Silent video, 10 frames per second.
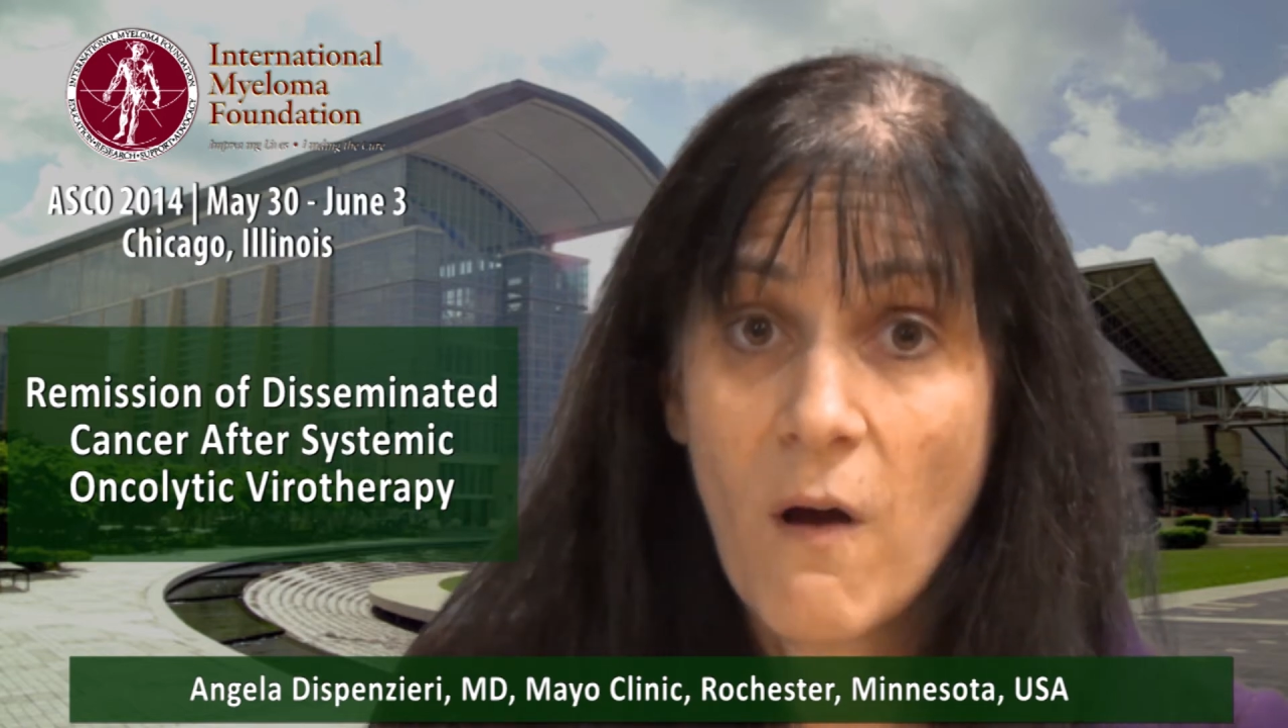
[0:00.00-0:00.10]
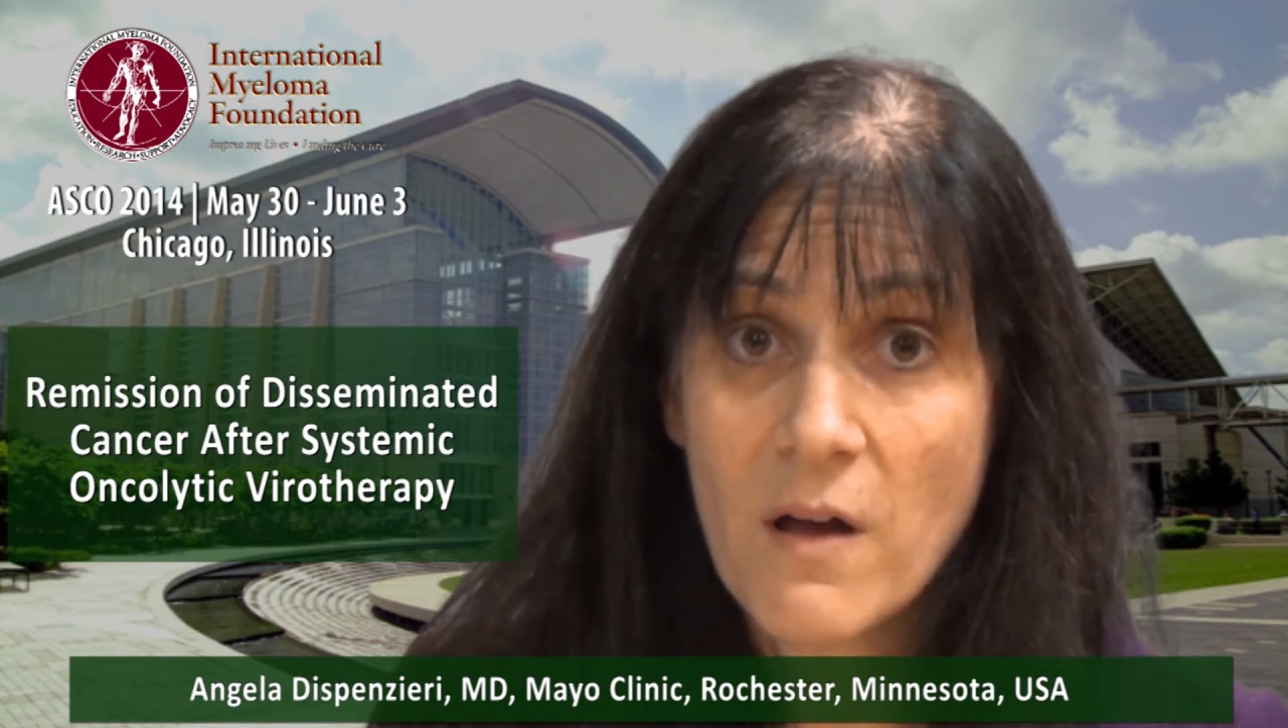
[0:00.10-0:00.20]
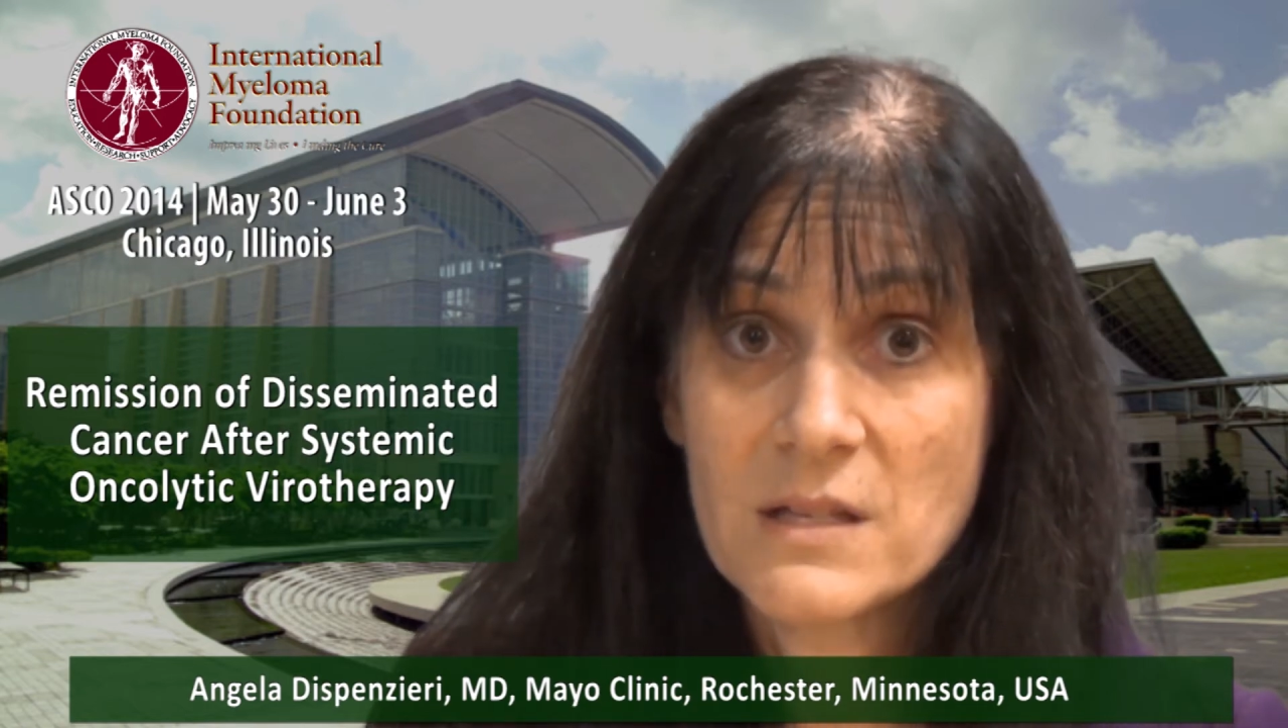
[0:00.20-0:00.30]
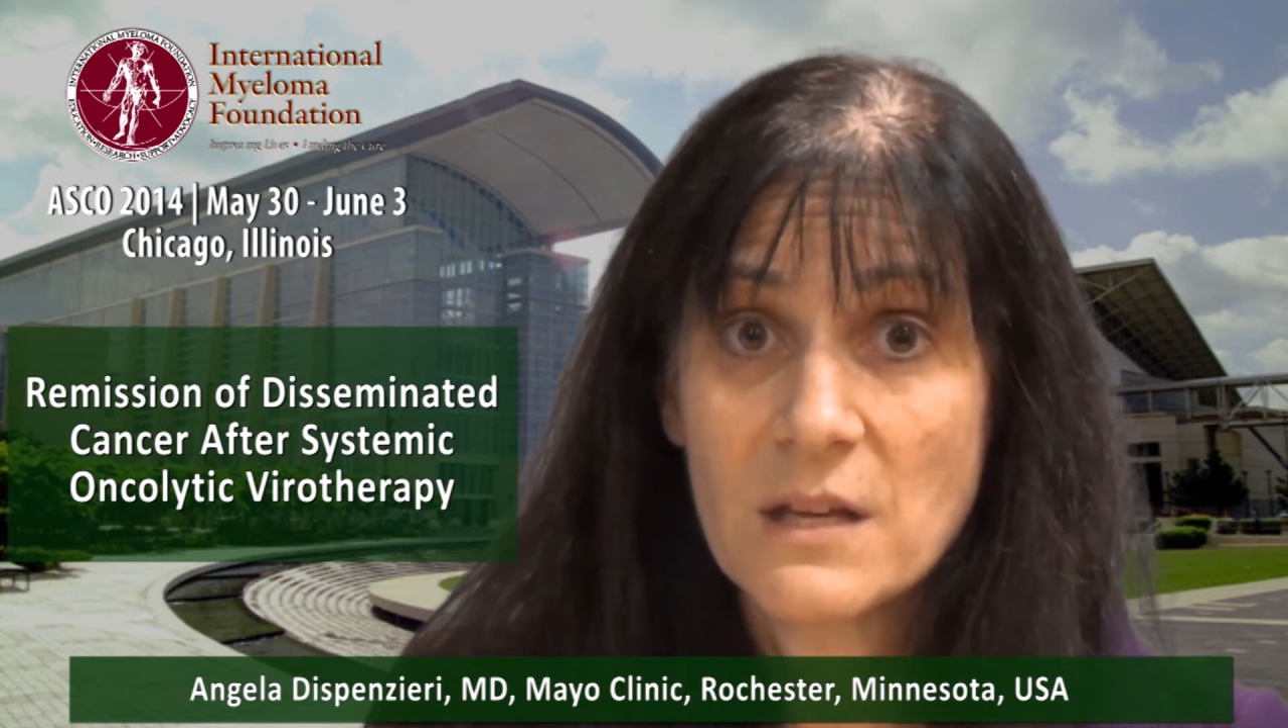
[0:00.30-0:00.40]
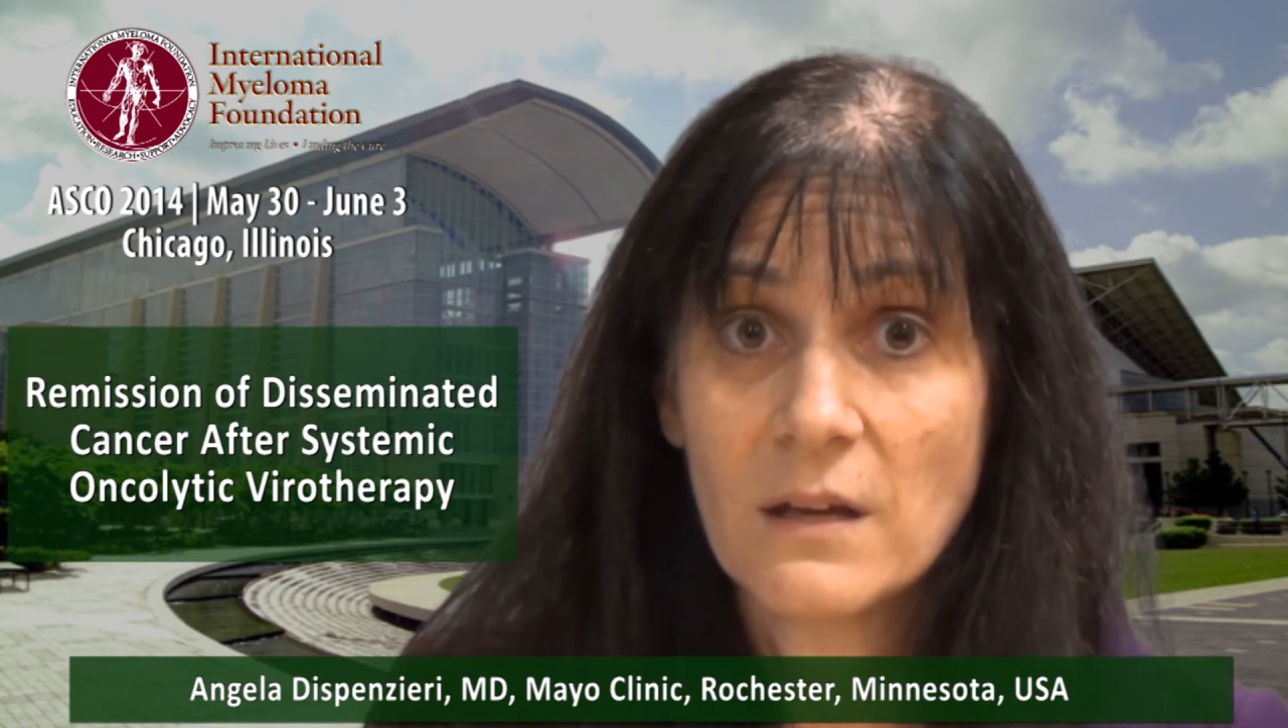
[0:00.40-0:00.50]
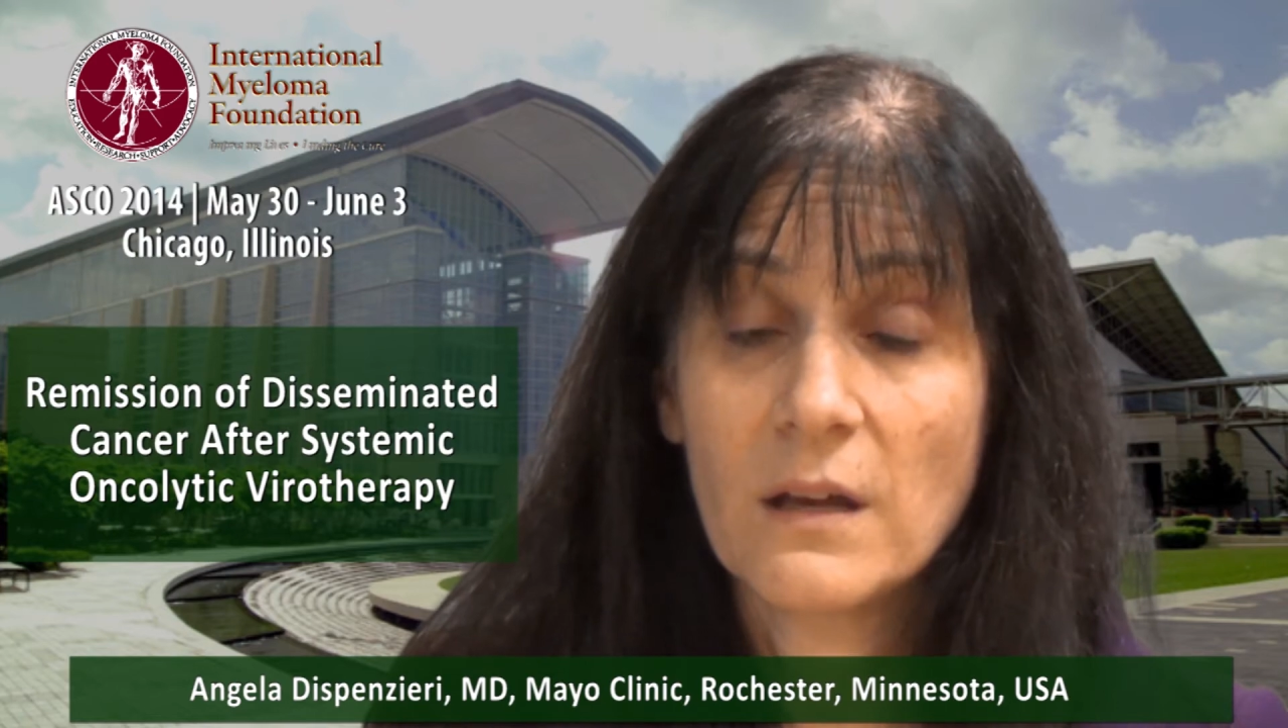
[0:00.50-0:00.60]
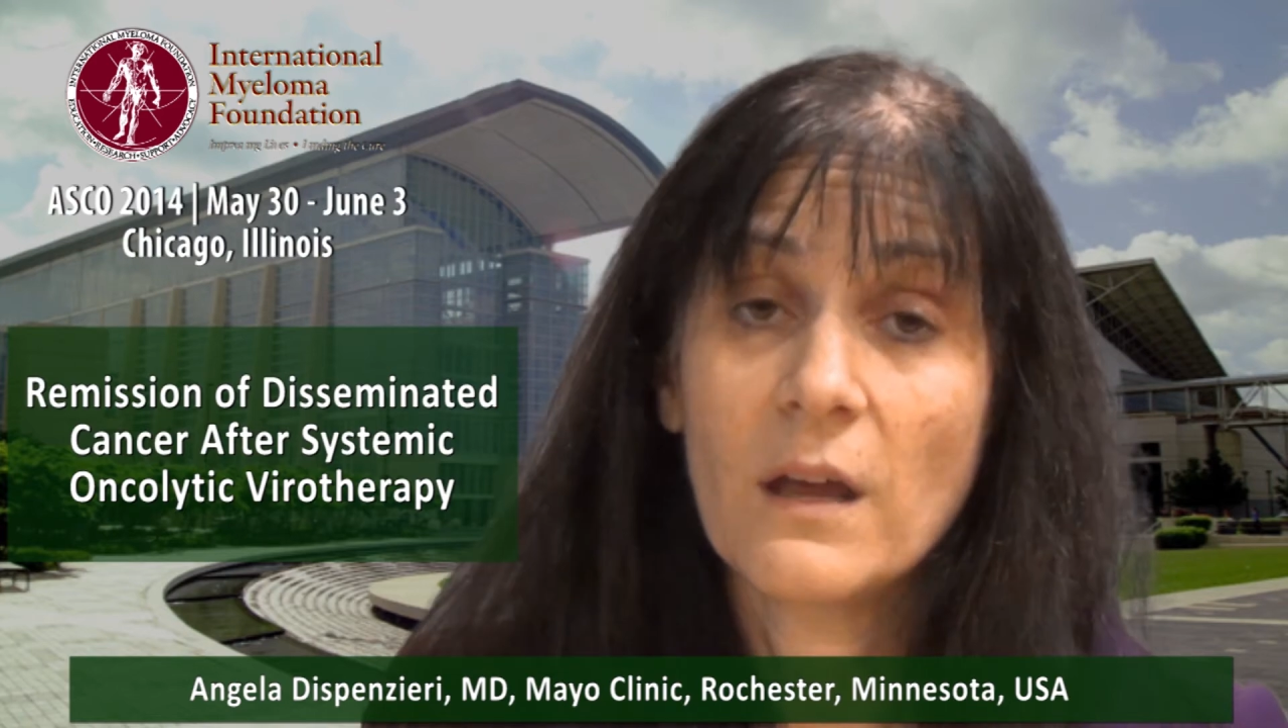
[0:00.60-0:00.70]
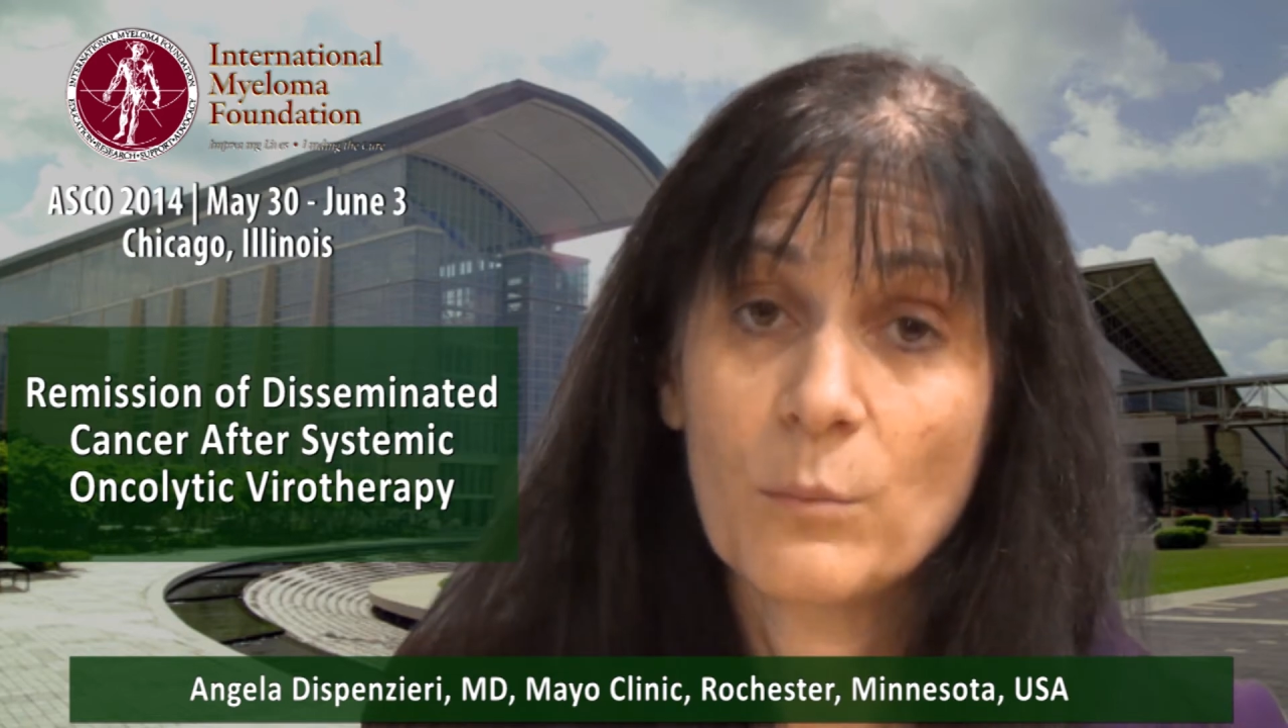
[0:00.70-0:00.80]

causing